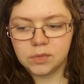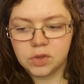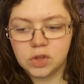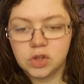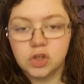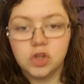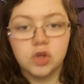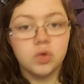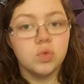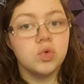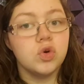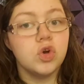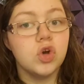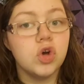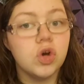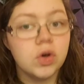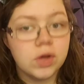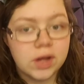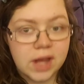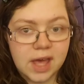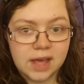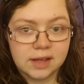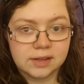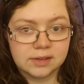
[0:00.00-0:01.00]
you
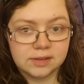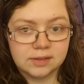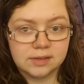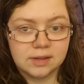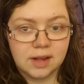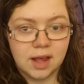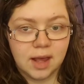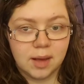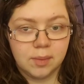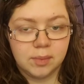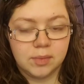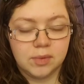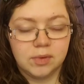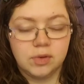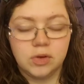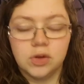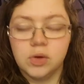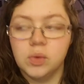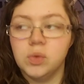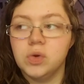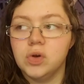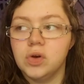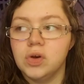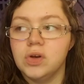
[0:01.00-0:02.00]
could accept,
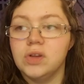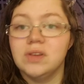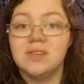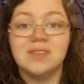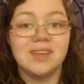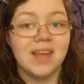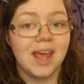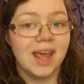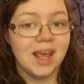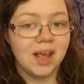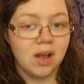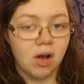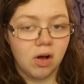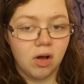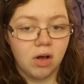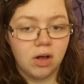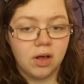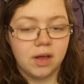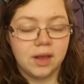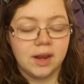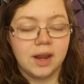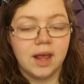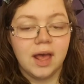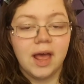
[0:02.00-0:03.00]
you could take
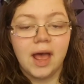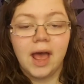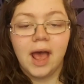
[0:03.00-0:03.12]
on